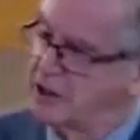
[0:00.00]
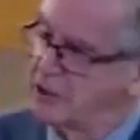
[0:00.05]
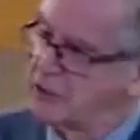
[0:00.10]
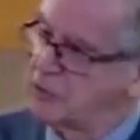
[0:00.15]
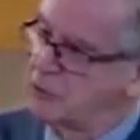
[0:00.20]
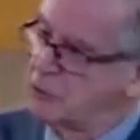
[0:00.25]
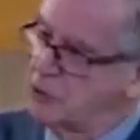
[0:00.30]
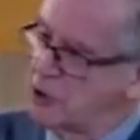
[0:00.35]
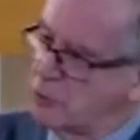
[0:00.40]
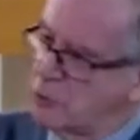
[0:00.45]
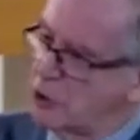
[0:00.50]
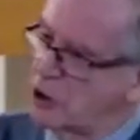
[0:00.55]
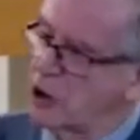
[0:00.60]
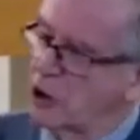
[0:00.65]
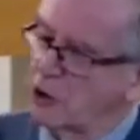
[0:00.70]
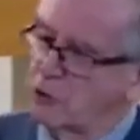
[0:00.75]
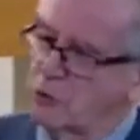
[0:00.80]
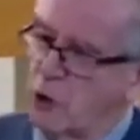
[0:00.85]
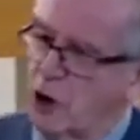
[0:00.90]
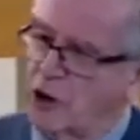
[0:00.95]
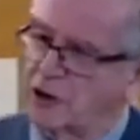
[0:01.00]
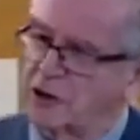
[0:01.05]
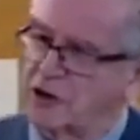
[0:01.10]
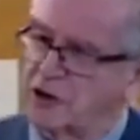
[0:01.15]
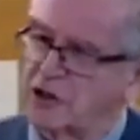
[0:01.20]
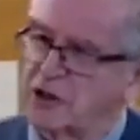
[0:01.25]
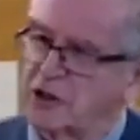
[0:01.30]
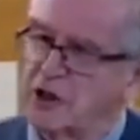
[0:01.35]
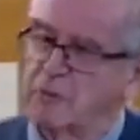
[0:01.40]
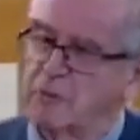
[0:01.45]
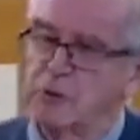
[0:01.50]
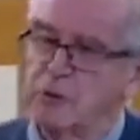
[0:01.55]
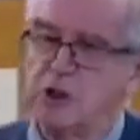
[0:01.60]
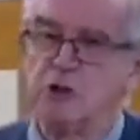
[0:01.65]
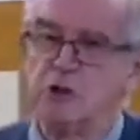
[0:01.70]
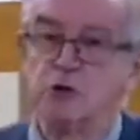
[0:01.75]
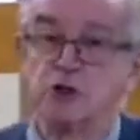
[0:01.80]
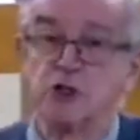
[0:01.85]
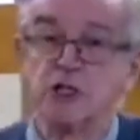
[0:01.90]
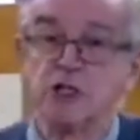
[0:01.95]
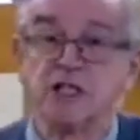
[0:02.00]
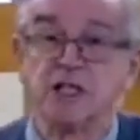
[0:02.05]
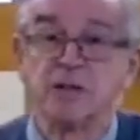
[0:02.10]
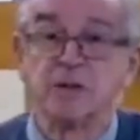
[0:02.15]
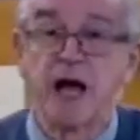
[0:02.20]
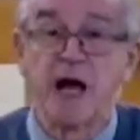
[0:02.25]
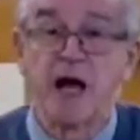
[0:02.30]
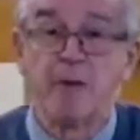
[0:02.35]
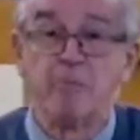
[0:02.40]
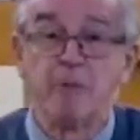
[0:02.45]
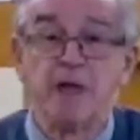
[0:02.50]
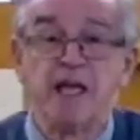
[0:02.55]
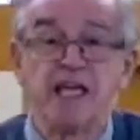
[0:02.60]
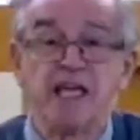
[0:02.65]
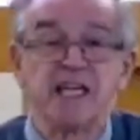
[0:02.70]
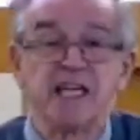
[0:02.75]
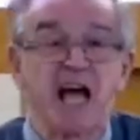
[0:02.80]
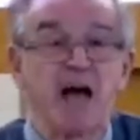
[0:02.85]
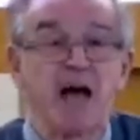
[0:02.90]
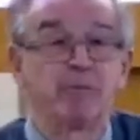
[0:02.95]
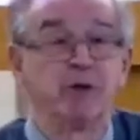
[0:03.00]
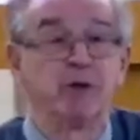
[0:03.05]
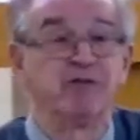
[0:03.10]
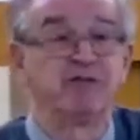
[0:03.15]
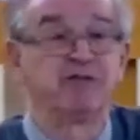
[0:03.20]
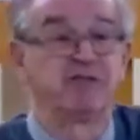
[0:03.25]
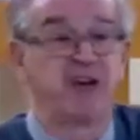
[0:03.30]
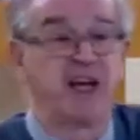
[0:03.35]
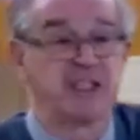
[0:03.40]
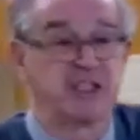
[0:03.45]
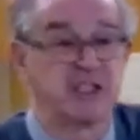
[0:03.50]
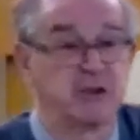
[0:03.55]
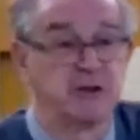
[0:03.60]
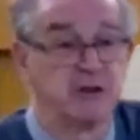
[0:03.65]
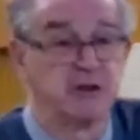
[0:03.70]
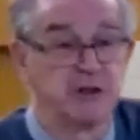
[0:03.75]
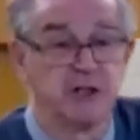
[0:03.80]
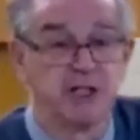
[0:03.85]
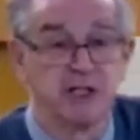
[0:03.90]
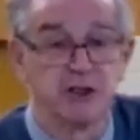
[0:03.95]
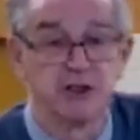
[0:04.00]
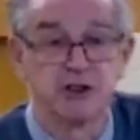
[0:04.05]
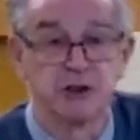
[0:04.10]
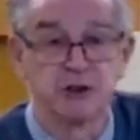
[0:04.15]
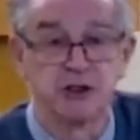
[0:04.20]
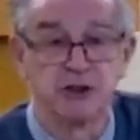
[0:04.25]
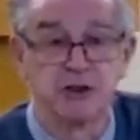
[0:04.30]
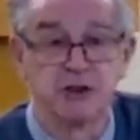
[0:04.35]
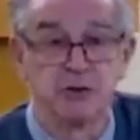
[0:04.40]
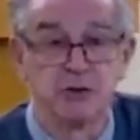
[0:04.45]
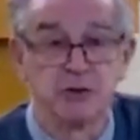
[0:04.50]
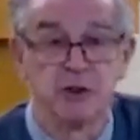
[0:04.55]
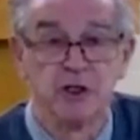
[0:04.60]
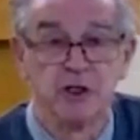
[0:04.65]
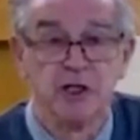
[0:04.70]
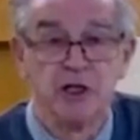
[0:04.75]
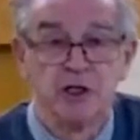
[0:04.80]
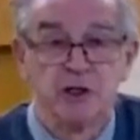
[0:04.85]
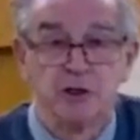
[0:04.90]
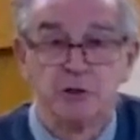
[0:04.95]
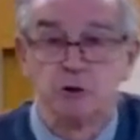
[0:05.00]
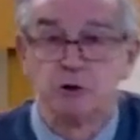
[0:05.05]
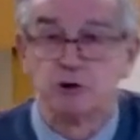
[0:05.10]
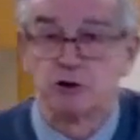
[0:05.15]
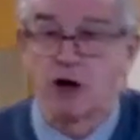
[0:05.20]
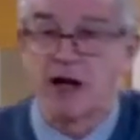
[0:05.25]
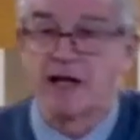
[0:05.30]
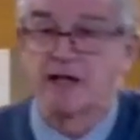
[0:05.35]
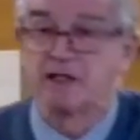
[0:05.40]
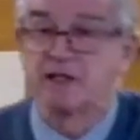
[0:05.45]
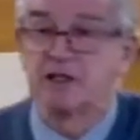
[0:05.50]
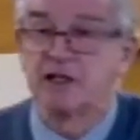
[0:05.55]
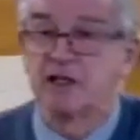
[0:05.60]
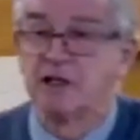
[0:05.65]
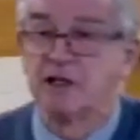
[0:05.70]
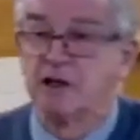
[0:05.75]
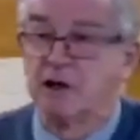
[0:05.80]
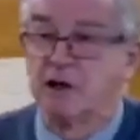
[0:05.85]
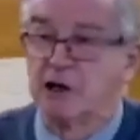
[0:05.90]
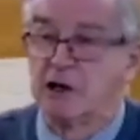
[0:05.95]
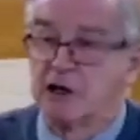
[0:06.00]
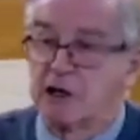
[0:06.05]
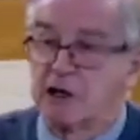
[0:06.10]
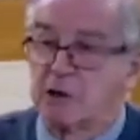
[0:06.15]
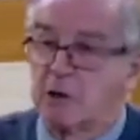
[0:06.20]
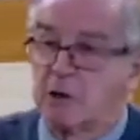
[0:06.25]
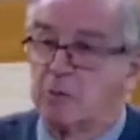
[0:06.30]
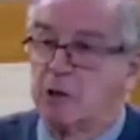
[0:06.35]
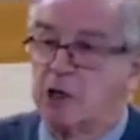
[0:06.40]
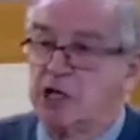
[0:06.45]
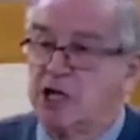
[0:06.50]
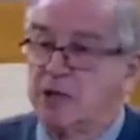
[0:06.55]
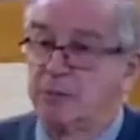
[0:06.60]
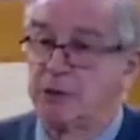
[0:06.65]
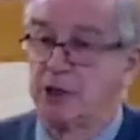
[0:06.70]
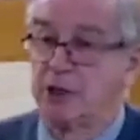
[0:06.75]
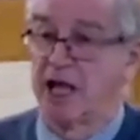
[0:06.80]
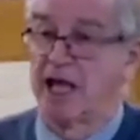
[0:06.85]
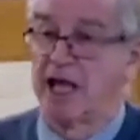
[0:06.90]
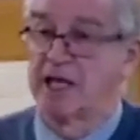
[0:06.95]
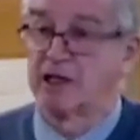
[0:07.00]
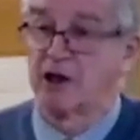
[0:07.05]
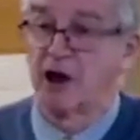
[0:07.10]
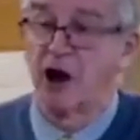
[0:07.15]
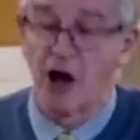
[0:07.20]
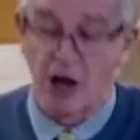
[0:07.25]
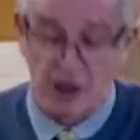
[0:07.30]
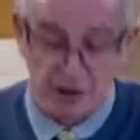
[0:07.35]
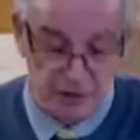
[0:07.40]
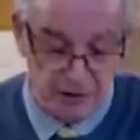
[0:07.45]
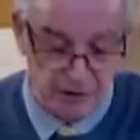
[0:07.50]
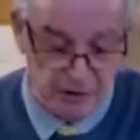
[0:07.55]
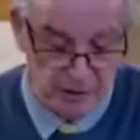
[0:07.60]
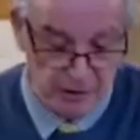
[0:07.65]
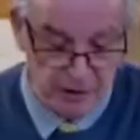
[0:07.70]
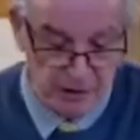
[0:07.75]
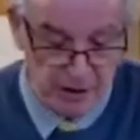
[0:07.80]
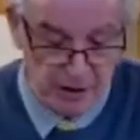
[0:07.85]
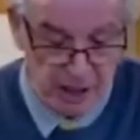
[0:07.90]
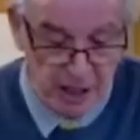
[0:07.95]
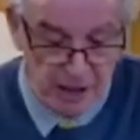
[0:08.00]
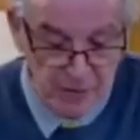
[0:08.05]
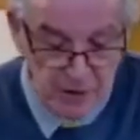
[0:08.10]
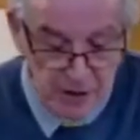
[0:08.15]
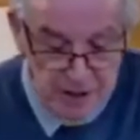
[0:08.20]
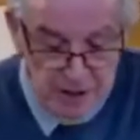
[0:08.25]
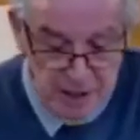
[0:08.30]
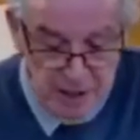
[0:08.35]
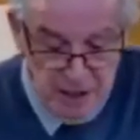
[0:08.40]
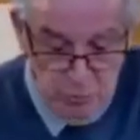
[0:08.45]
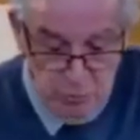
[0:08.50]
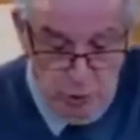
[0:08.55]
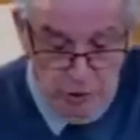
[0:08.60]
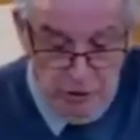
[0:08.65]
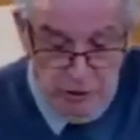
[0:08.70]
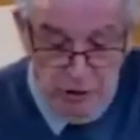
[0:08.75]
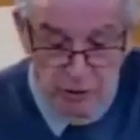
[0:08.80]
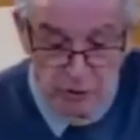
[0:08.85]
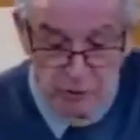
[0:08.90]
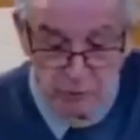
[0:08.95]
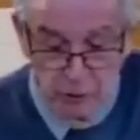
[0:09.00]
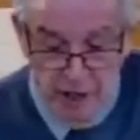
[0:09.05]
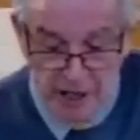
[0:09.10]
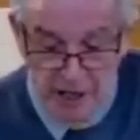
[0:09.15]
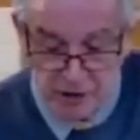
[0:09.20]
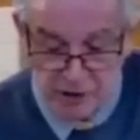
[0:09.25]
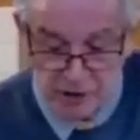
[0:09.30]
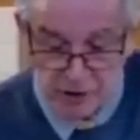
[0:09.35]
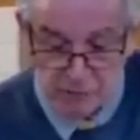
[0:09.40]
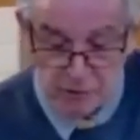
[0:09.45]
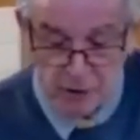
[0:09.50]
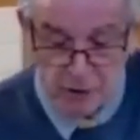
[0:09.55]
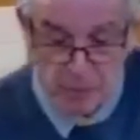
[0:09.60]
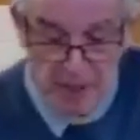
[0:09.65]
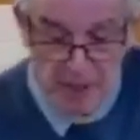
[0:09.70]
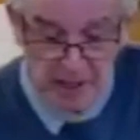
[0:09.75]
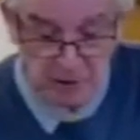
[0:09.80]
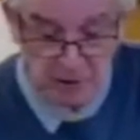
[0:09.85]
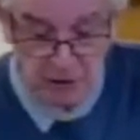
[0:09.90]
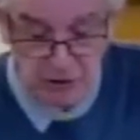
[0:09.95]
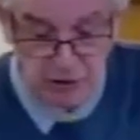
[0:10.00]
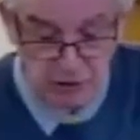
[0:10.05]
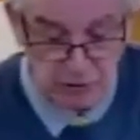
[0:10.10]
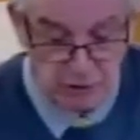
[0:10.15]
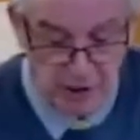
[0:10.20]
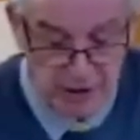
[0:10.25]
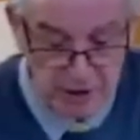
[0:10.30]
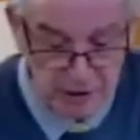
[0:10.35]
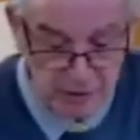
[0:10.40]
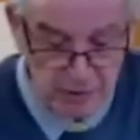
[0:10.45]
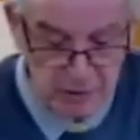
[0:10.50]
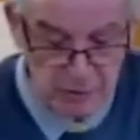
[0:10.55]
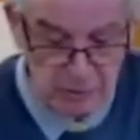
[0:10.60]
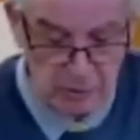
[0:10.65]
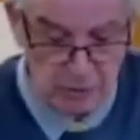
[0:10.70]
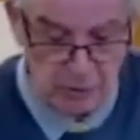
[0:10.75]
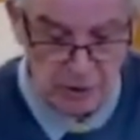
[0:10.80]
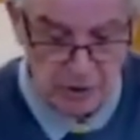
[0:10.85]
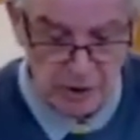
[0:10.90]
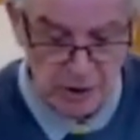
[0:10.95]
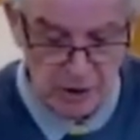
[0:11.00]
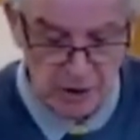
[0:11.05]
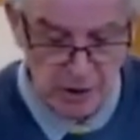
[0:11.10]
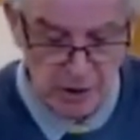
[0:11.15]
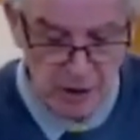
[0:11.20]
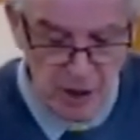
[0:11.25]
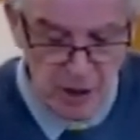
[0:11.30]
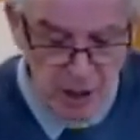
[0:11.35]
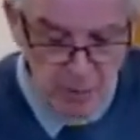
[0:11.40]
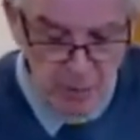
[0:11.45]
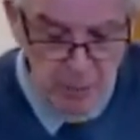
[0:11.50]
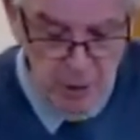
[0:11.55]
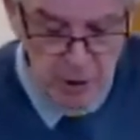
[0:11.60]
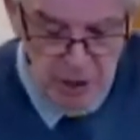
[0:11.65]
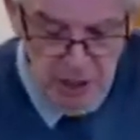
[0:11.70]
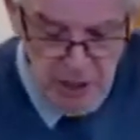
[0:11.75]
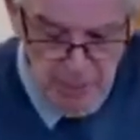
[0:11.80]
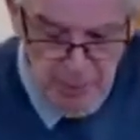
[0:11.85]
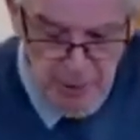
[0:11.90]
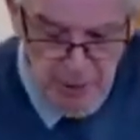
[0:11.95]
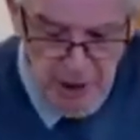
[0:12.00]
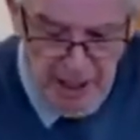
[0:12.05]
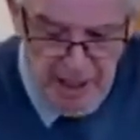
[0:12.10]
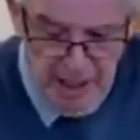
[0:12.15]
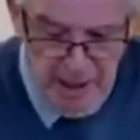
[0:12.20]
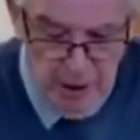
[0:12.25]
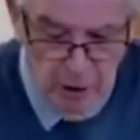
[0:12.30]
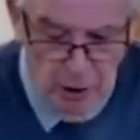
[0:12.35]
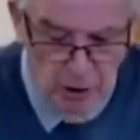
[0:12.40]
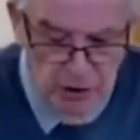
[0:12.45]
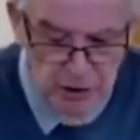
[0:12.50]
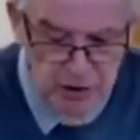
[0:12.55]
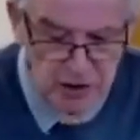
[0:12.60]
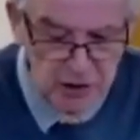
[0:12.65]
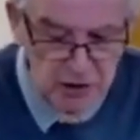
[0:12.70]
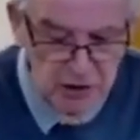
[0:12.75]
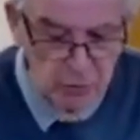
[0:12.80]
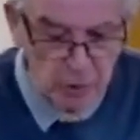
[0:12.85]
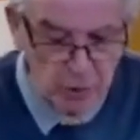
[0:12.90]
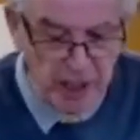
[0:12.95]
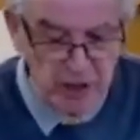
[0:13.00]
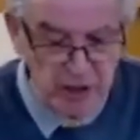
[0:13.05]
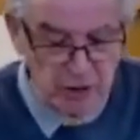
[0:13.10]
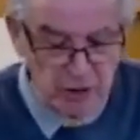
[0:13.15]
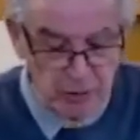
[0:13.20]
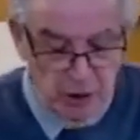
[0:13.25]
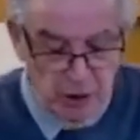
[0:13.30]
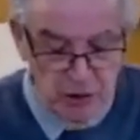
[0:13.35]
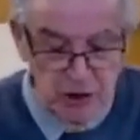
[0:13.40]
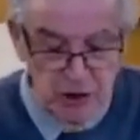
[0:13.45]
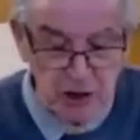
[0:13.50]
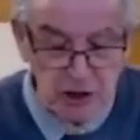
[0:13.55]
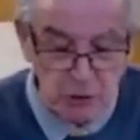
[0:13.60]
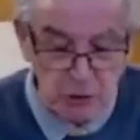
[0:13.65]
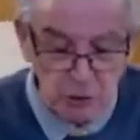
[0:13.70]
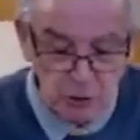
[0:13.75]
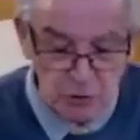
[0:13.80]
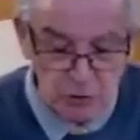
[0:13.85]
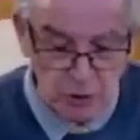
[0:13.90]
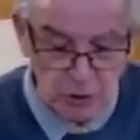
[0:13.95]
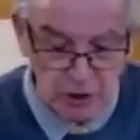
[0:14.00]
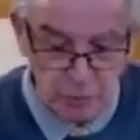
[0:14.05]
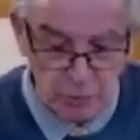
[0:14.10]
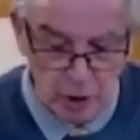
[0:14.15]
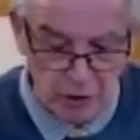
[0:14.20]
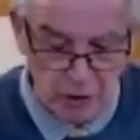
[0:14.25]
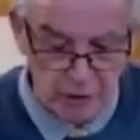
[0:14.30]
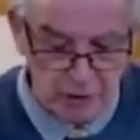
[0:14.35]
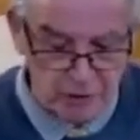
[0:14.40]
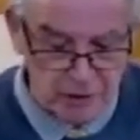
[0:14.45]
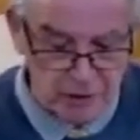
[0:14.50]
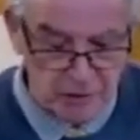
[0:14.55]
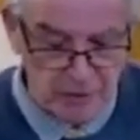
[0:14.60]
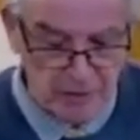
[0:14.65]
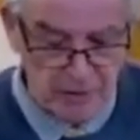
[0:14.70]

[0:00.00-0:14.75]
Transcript: You know what God wants, but you seek to make it happen faster than it should do. You try to manipulate God. And this is what Rachel, Rebecca is trying to do manipulate God's situation because she knows what he wants.